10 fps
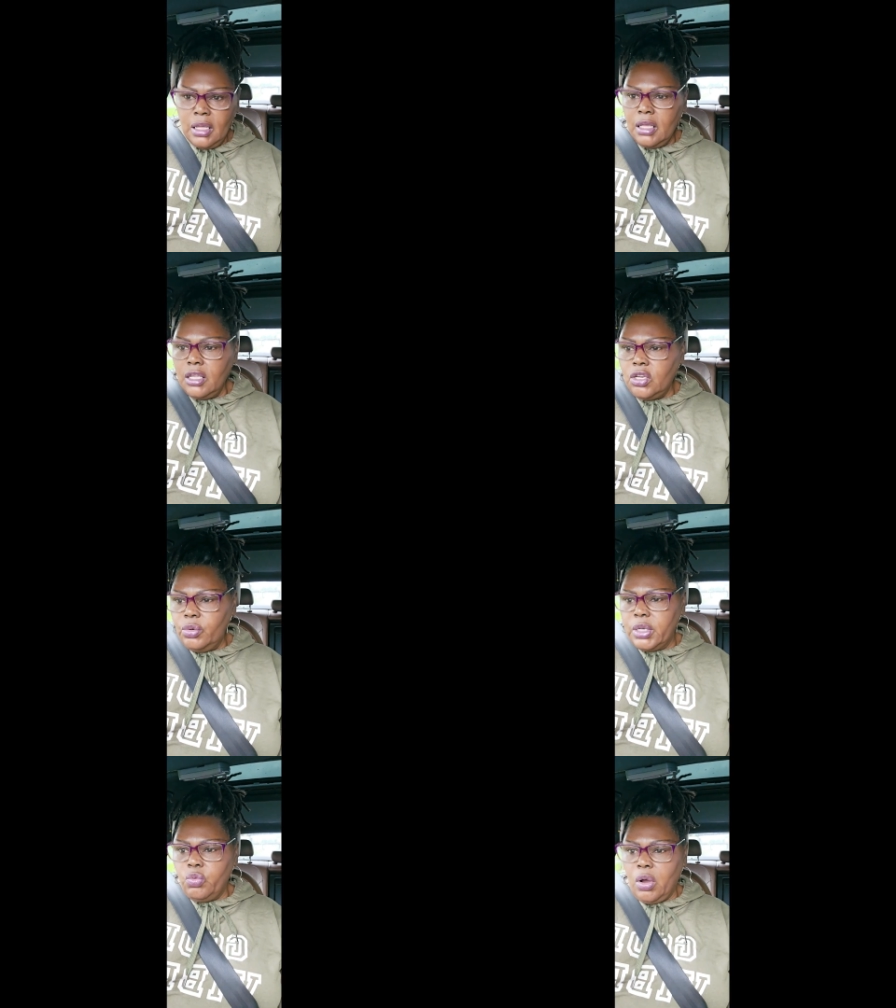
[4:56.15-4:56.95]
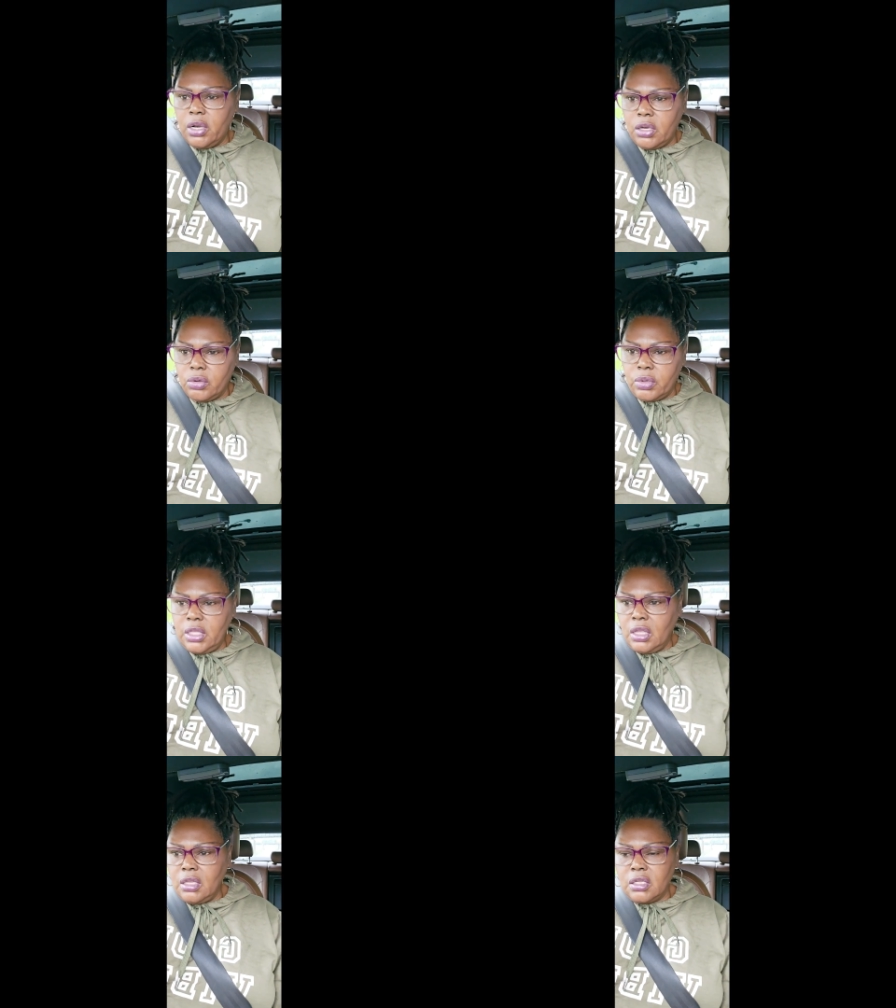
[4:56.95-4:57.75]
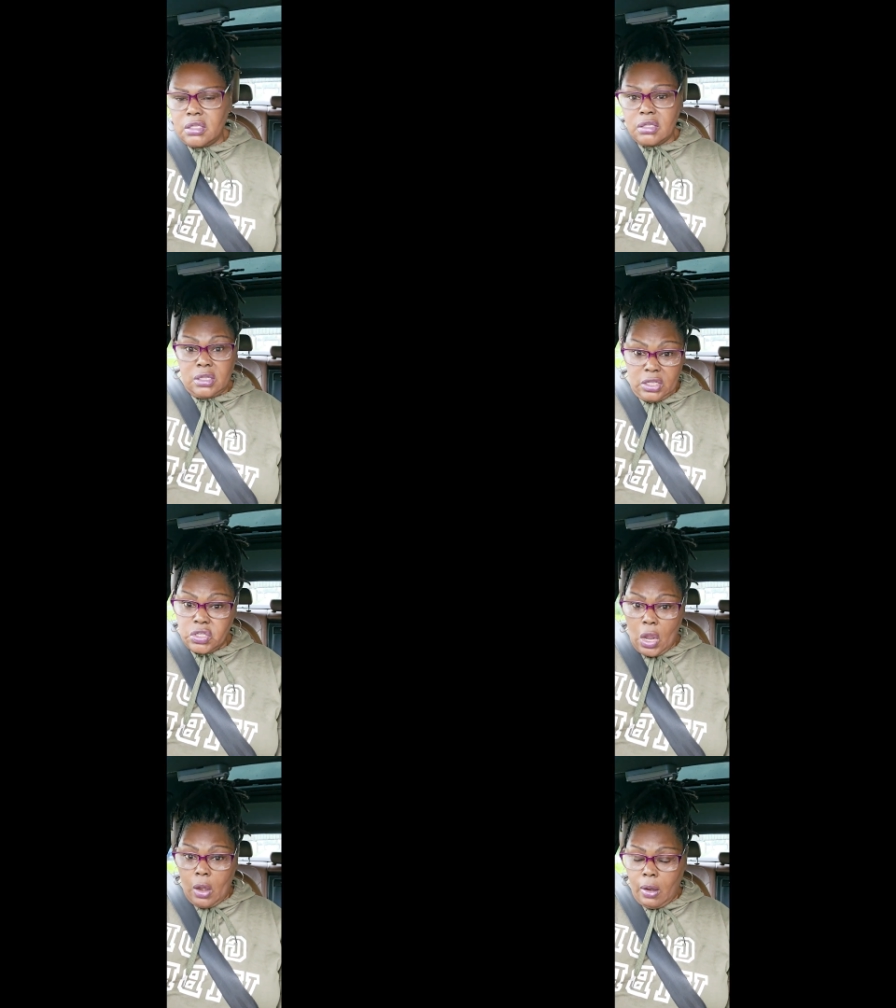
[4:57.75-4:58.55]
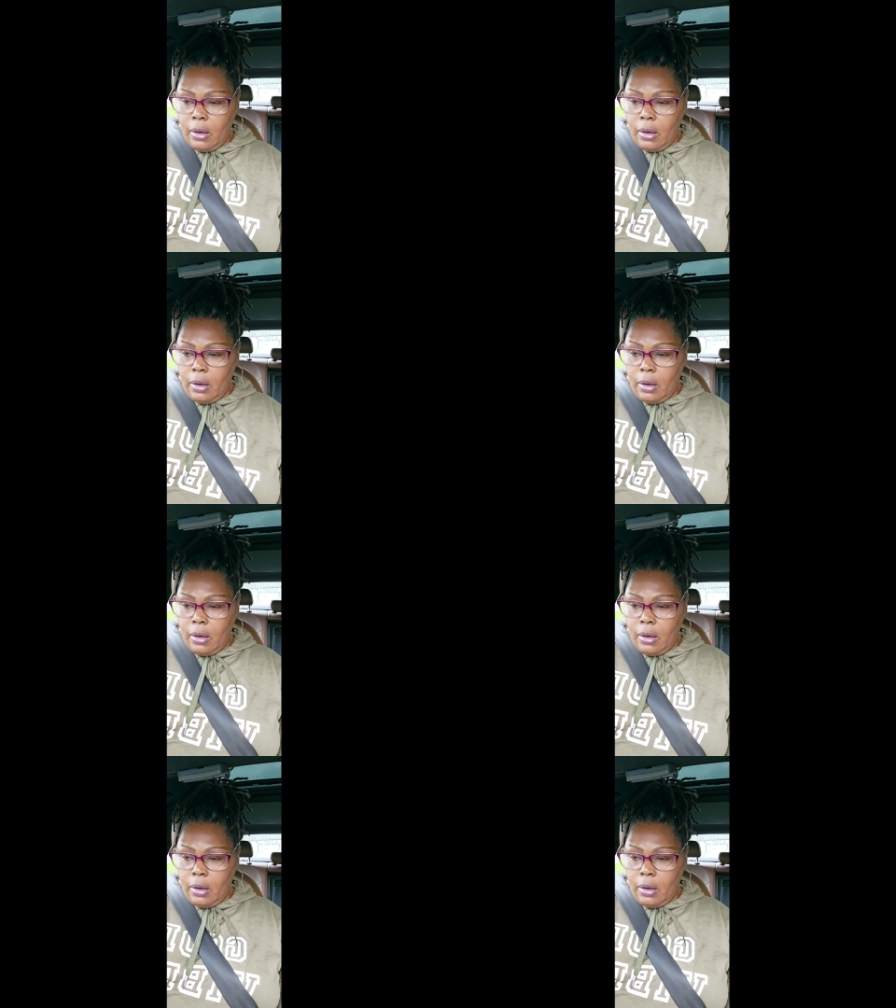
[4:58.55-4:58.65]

He do what he want to do. He think this is his car.